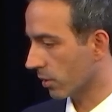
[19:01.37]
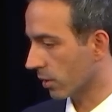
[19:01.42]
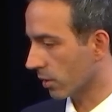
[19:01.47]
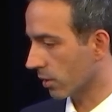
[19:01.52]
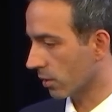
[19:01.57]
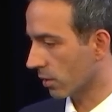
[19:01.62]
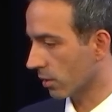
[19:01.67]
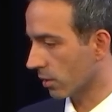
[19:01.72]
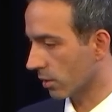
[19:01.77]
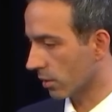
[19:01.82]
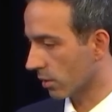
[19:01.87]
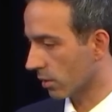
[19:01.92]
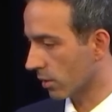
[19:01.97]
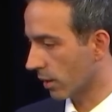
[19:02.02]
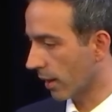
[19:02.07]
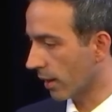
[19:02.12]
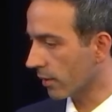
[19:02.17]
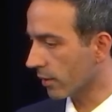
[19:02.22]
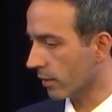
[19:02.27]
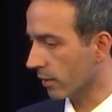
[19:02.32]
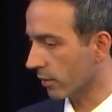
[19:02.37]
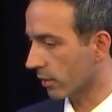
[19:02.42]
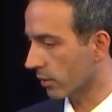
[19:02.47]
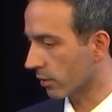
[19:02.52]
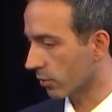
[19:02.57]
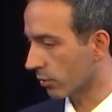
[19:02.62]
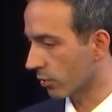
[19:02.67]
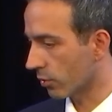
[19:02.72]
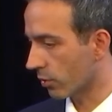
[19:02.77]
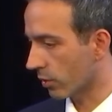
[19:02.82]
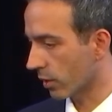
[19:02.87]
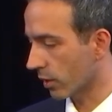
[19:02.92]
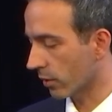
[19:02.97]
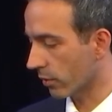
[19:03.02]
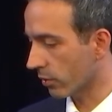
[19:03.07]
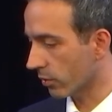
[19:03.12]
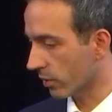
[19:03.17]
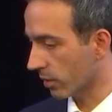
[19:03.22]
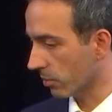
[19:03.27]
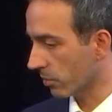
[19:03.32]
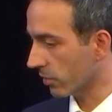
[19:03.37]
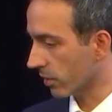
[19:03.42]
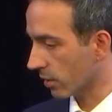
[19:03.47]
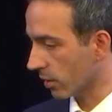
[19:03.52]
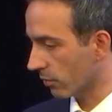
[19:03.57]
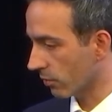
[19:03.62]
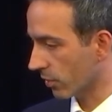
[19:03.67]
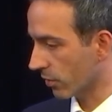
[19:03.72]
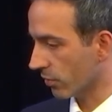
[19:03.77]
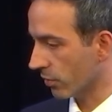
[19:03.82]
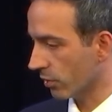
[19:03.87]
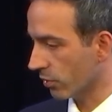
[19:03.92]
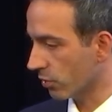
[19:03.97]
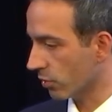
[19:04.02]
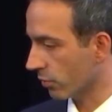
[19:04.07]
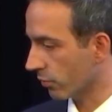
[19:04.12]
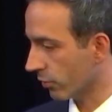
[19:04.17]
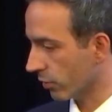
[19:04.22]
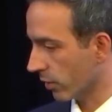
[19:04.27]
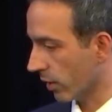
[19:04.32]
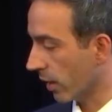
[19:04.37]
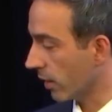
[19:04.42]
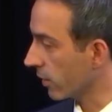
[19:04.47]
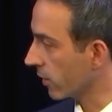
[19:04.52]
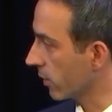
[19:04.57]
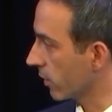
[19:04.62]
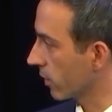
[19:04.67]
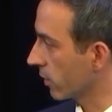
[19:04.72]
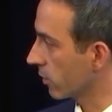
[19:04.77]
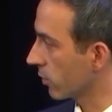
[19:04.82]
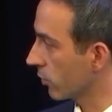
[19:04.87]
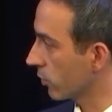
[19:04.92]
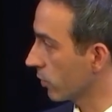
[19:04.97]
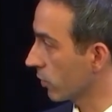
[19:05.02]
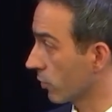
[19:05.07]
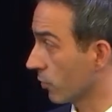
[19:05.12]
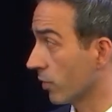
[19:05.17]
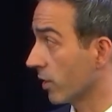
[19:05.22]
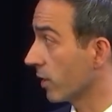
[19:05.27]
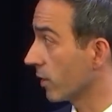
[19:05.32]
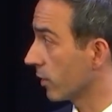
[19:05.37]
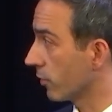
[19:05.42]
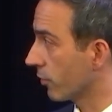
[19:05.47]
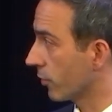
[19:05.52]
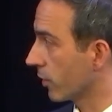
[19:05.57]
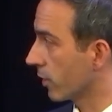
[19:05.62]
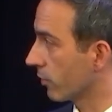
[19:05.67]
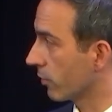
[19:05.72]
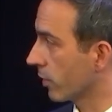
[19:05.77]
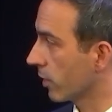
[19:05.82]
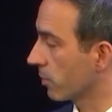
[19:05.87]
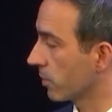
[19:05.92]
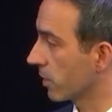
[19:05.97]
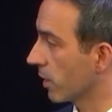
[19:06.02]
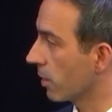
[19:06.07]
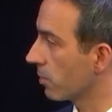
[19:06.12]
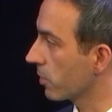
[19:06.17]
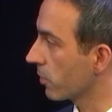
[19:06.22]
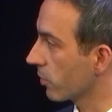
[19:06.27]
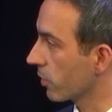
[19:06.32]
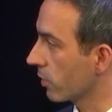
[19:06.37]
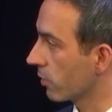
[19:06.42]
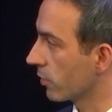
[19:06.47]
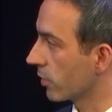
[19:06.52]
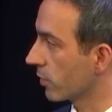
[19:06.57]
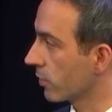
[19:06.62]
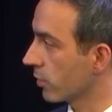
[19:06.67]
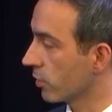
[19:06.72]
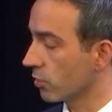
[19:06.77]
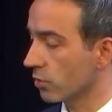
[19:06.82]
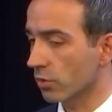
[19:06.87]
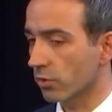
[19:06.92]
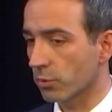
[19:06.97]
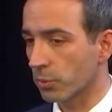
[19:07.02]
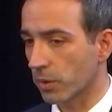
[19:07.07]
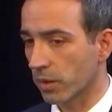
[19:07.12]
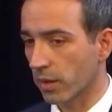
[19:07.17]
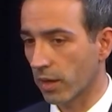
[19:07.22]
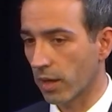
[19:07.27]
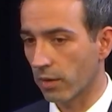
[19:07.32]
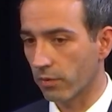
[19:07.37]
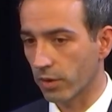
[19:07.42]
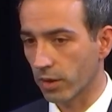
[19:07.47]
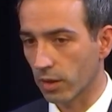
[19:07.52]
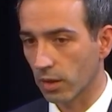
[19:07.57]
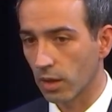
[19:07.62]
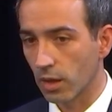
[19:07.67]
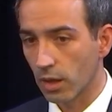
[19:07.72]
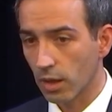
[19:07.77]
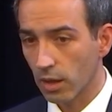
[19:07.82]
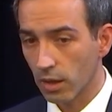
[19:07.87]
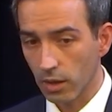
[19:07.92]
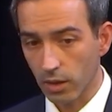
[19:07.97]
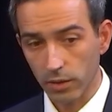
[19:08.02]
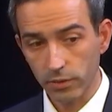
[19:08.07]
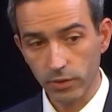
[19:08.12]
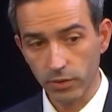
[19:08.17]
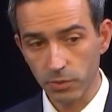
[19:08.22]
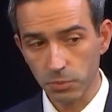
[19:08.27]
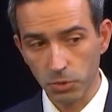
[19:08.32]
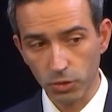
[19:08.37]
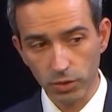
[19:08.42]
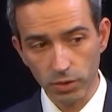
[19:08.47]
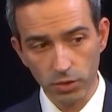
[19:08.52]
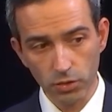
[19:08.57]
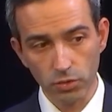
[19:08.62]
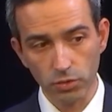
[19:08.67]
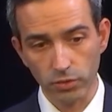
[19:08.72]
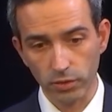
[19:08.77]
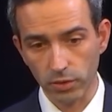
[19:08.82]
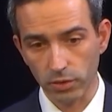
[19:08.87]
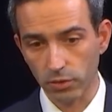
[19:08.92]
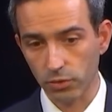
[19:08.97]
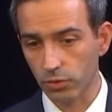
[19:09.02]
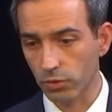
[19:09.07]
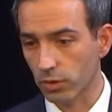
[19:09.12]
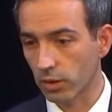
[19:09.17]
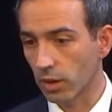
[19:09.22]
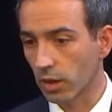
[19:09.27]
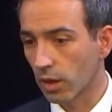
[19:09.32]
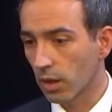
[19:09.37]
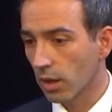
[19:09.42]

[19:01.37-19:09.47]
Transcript: in, in healthcare industry. And so some of the conversation for the healthcare industry is very different from types of conversations we're having in the transportations industry.